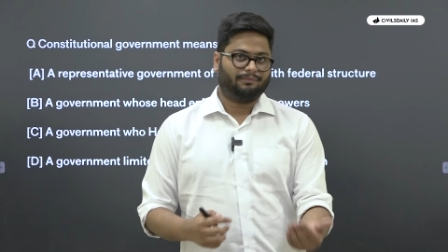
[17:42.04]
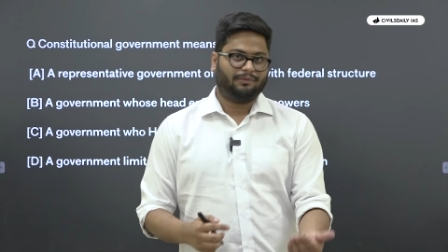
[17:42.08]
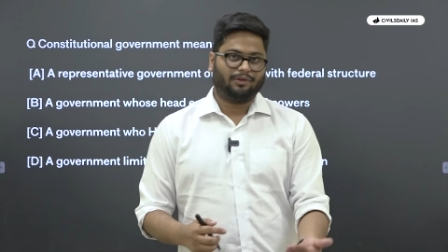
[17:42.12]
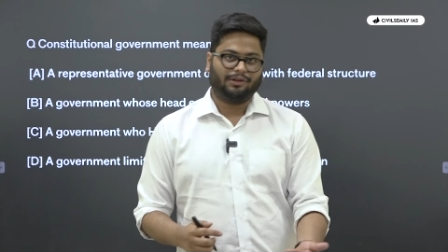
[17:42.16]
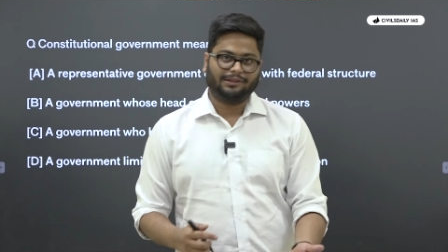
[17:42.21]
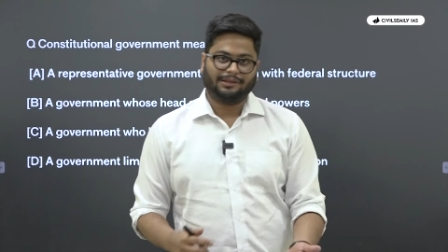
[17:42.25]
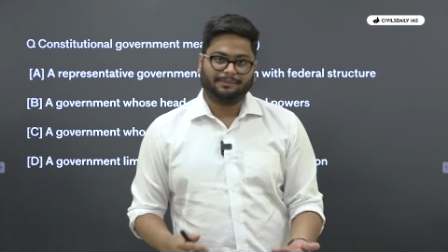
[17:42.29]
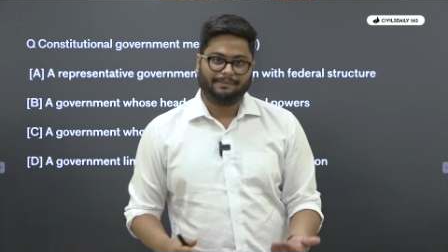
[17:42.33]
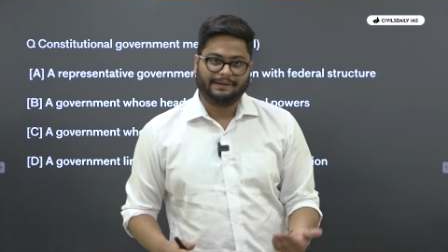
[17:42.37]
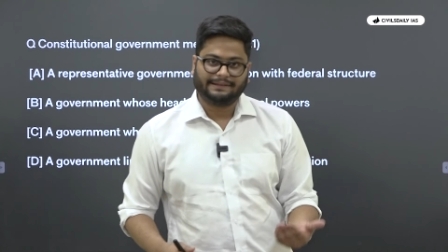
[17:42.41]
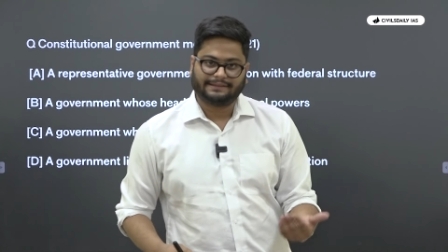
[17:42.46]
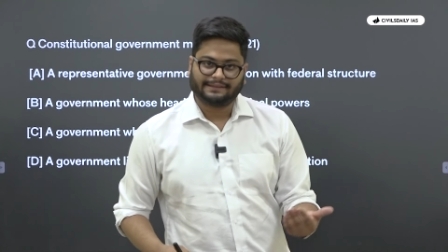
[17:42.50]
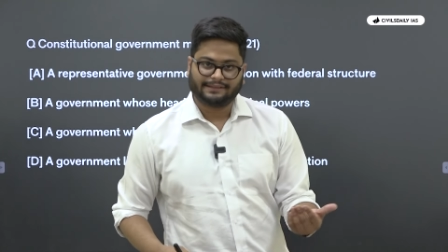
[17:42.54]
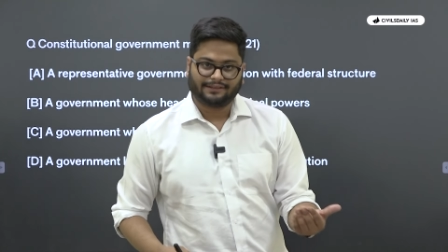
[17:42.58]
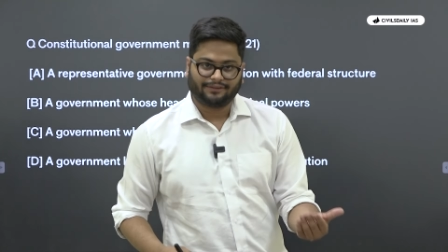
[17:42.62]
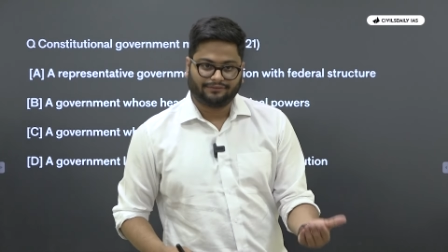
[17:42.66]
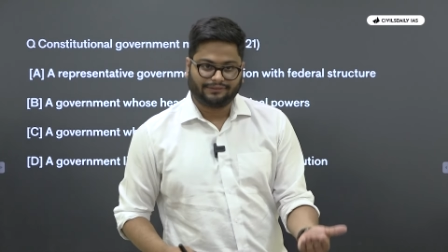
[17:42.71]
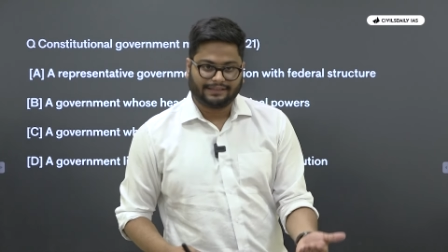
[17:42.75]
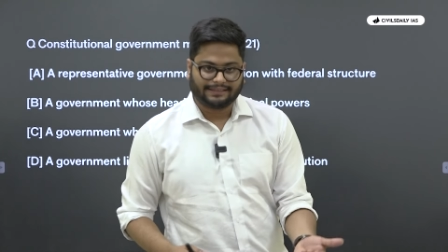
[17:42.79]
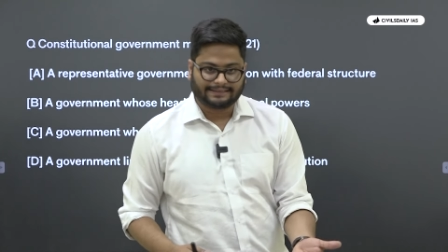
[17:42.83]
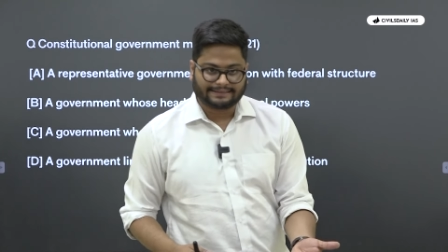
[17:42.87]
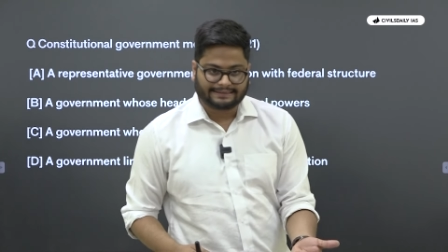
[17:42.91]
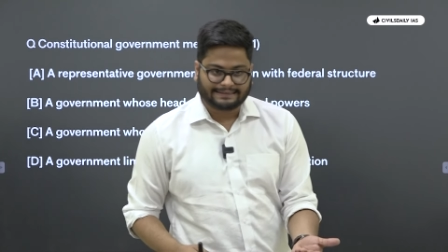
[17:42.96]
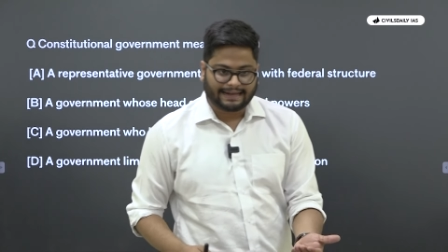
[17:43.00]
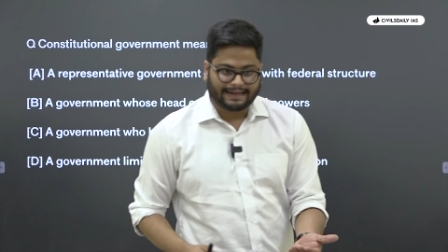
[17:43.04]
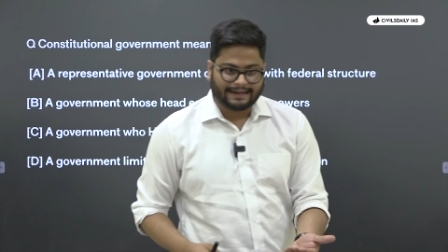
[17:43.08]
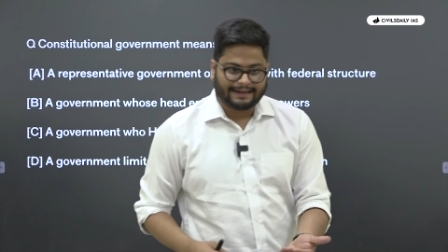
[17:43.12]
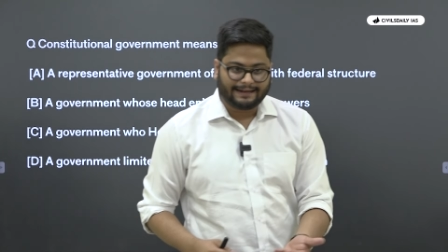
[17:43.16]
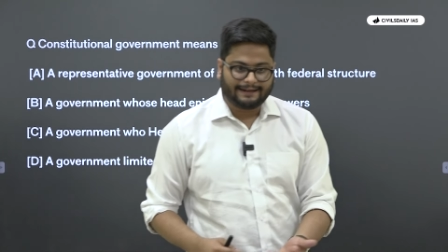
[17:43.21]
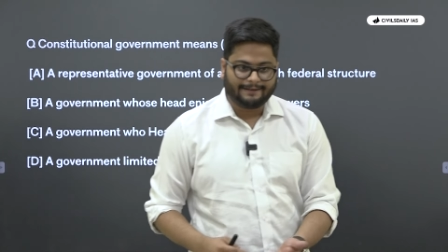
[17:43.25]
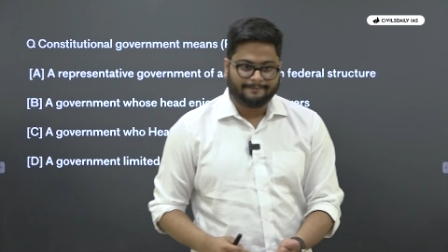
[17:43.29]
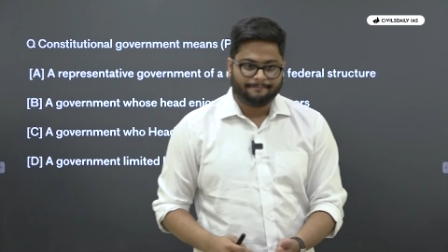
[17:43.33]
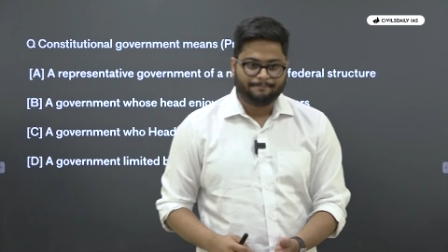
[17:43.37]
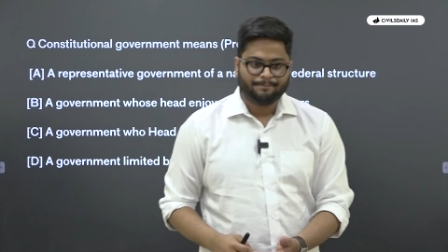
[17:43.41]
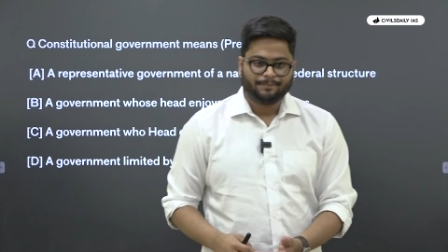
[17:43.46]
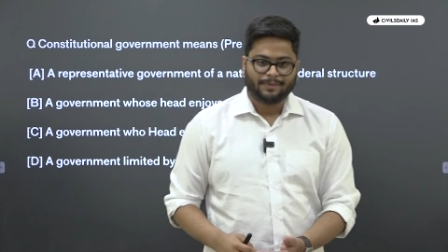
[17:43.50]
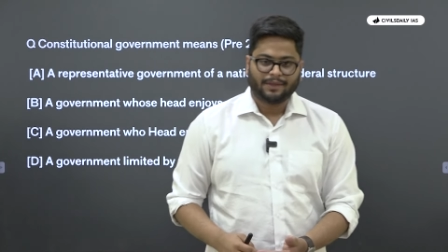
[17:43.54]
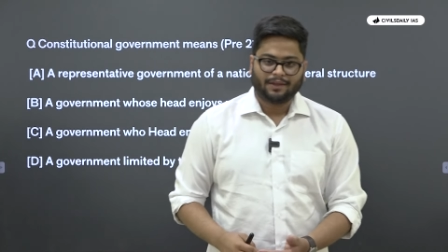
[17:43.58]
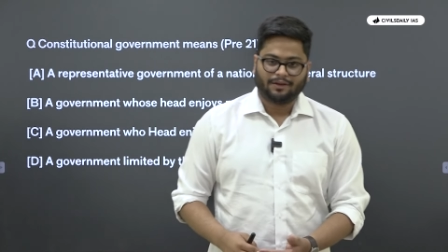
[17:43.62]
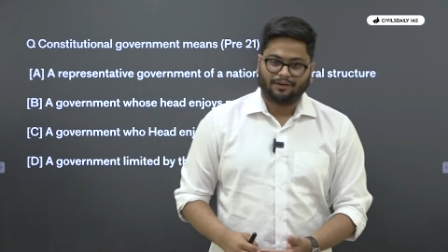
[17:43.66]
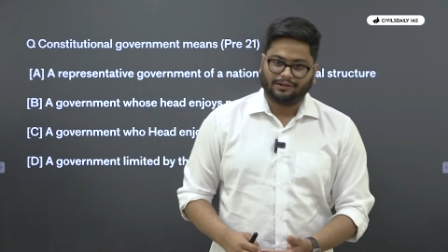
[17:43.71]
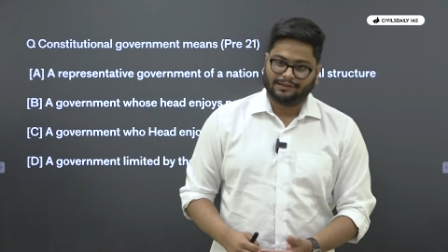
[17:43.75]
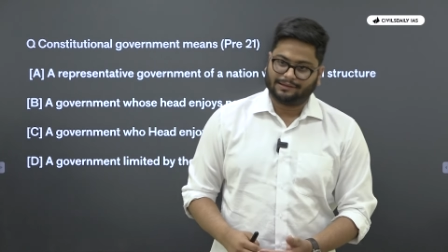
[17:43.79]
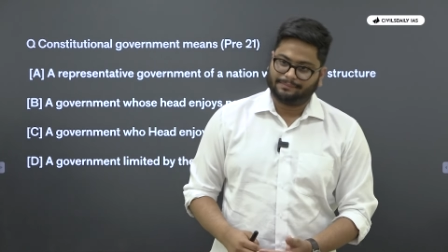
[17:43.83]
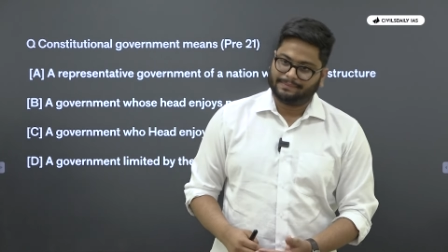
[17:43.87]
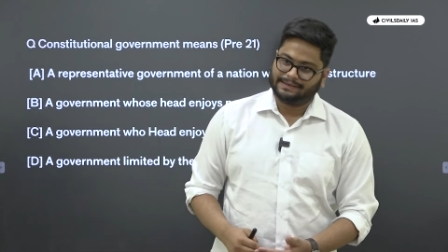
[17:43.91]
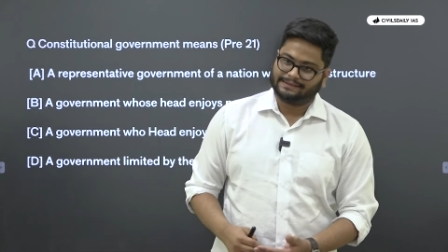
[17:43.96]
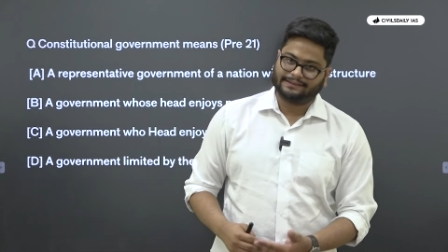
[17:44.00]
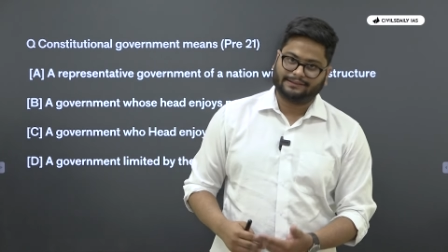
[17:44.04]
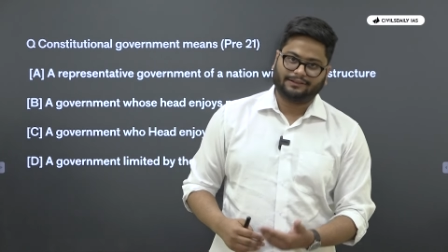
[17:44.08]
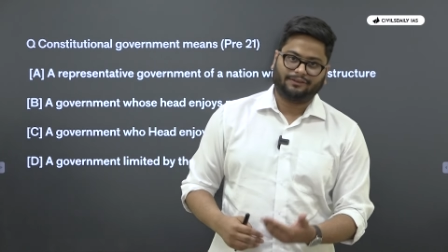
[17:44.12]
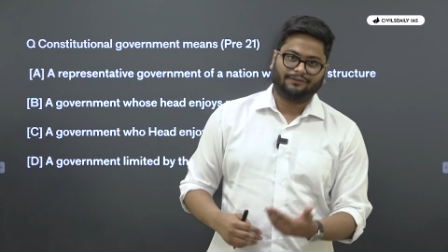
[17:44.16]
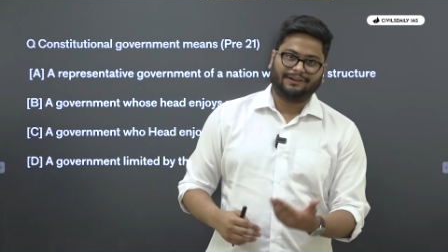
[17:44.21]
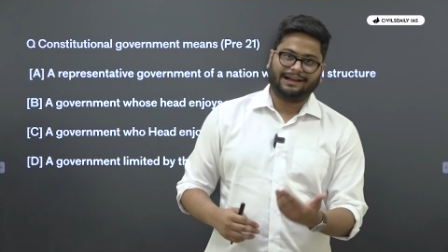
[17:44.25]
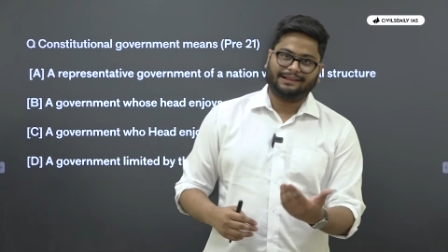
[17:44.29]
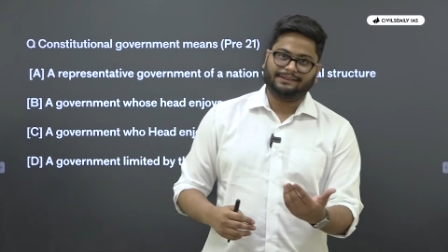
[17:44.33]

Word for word: on the basis of this style, on the basis of